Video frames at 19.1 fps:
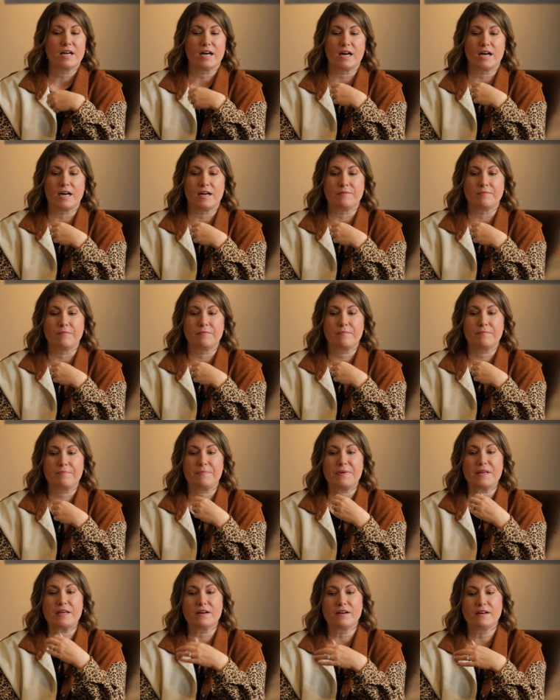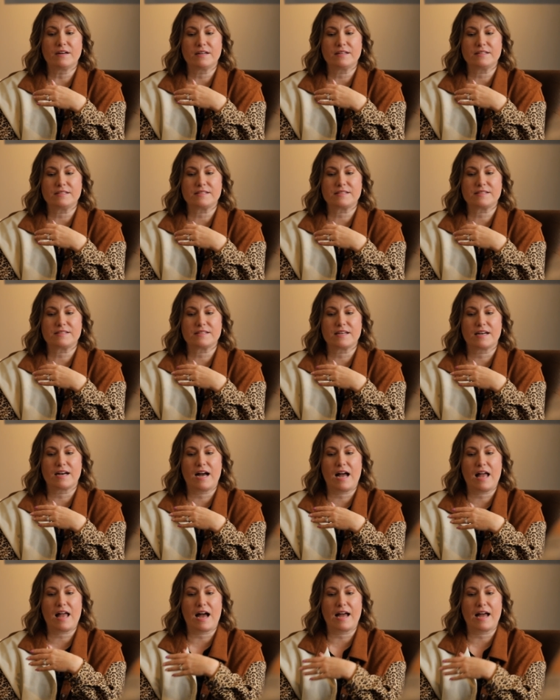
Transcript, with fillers: um, because I,